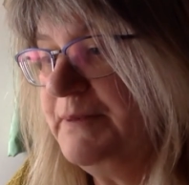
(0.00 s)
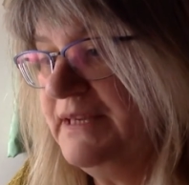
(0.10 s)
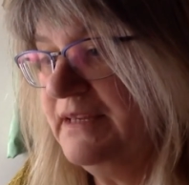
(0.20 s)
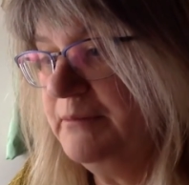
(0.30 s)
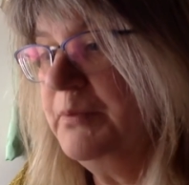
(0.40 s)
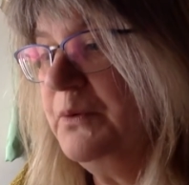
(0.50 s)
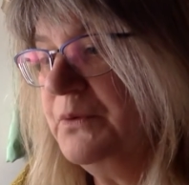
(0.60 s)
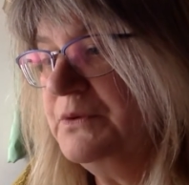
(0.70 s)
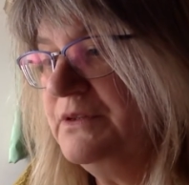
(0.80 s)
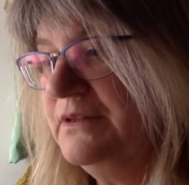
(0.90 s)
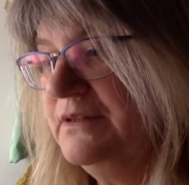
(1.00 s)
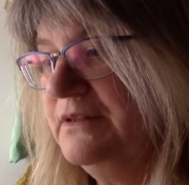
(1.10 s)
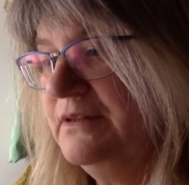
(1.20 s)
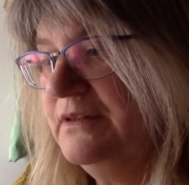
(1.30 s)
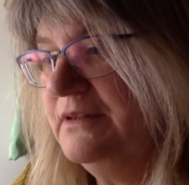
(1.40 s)
being born.
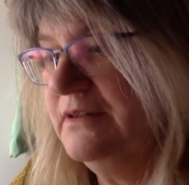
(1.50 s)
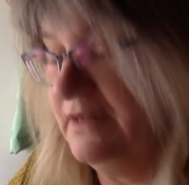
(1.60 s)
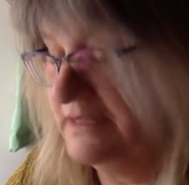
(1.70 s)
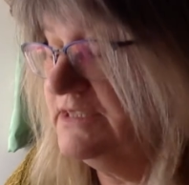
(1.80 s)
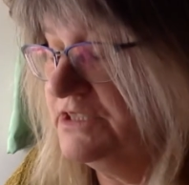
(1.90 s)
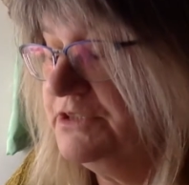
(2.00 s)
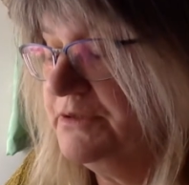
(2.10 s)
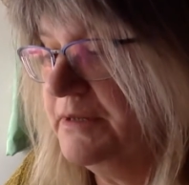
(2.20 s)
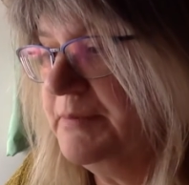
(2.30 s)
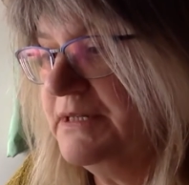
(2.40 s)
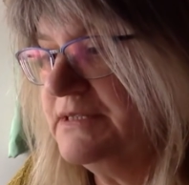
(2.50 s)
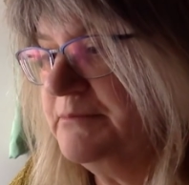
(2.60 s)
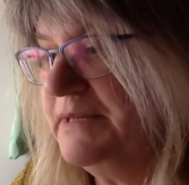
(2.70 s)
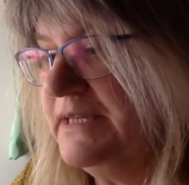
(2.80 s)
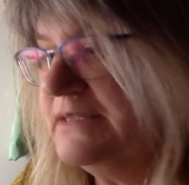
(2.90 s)
Ida knew her birds
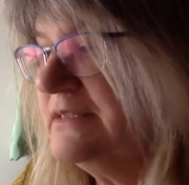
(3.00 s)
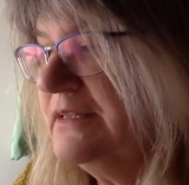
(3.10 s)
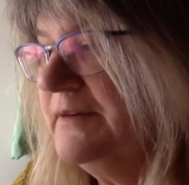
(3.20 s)
and bees.